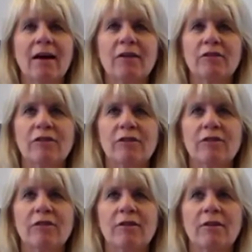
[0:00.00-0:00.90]
are
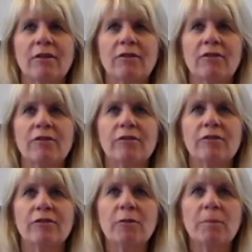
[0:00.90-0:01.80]
just
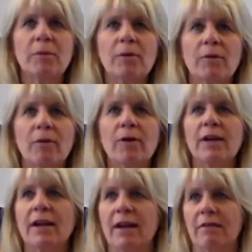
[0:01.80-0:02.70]
super
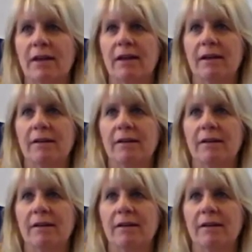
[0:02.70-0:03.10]
ordinary.